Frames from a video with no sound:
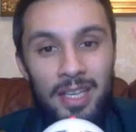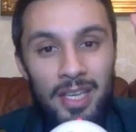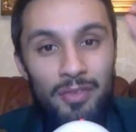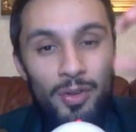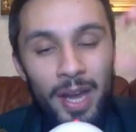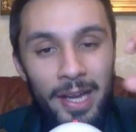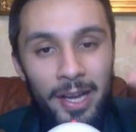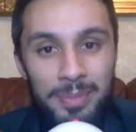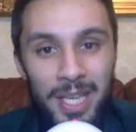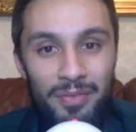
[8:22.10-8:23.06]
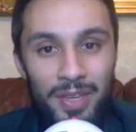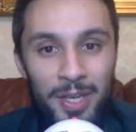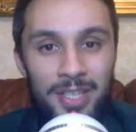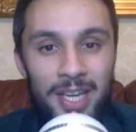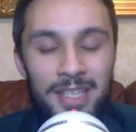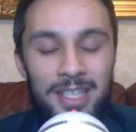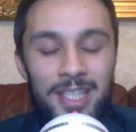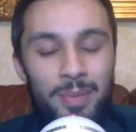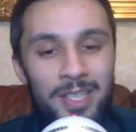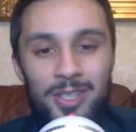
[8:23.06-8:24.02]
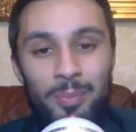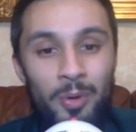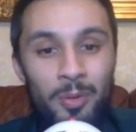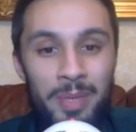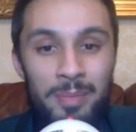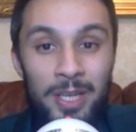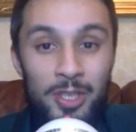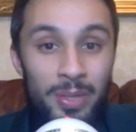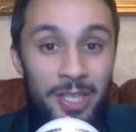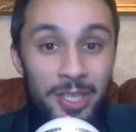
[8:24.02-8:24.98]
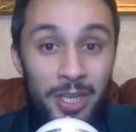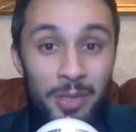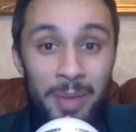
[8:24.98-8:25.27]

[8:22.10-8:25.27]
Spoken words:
If you like update videos like this, please support me by joining channel